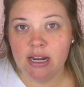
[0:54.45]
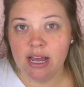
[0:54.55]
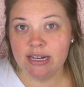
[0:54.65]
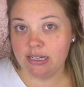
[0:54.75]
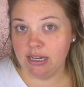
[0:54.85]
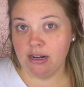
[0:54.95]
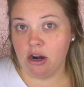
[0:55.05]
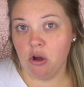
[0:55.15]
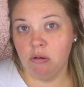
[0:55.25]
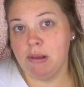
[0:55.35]
and I did
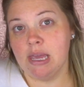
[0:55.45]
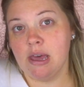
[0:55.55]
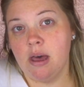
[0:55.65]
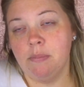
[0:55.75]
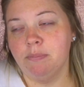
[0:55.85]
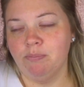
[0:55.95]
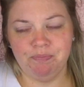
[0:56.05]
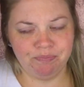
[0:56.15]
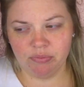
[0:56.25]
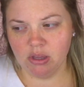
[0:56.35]
our own makeup.
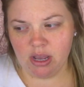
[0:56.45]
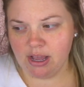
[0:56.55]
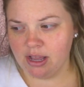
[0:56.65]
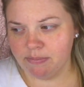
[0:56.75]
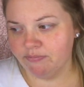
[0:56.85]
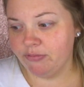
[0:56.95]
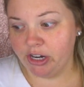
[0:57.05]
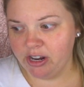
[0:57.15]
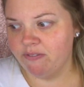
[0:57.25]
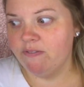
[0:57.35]
I'm
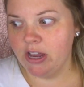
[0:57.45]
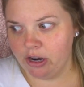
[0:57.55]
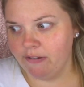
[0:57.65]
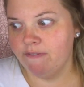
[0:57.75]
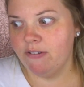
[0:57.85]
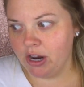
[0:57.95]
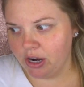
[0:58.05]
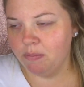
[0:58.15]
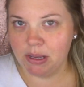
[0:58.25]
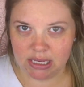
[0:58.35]
very, very,
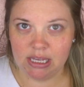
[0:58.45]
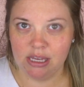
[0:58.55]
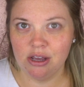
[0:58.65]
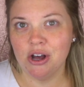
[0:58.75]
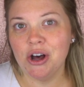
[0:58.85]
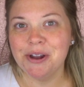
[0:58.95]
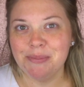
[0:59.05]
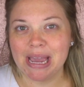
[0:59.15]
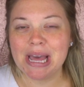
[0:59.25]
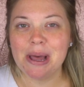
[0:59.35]
very picky on
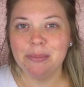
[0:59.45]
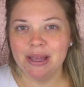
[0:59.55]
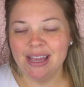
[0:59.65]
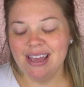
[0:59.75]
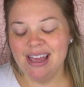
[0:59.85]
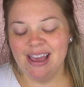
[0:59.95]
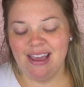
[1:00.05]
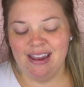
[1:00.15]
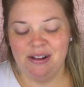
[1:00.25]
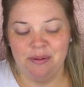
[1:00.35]
makeup,
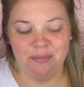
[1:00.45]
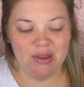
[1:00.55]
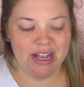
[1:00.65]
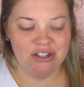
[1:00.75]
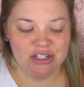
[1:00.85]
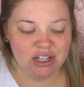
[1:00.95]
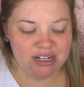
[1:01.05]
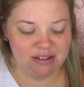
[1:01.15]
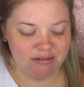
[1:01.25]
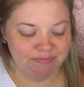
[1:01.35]
and I just
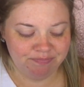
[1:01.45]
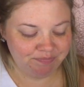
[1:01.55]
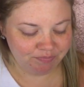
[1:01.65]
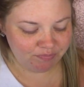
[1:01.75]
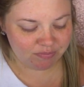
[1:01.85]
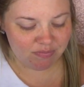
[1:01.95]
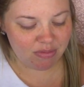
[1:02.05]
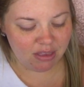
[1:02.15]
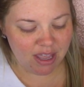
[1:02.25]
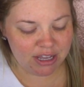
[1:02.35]
couldn't
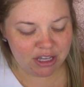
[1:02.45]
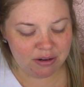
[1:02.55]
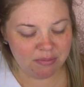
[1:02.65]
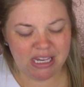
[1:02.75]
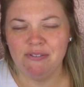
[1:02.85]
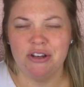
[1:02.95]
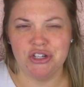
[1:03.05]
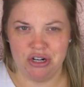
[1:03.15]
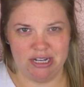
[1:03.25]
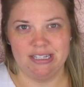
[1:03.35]
even
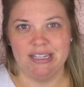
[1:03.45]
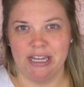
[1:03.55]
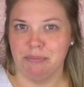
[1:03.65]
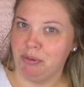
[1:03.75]
trust like a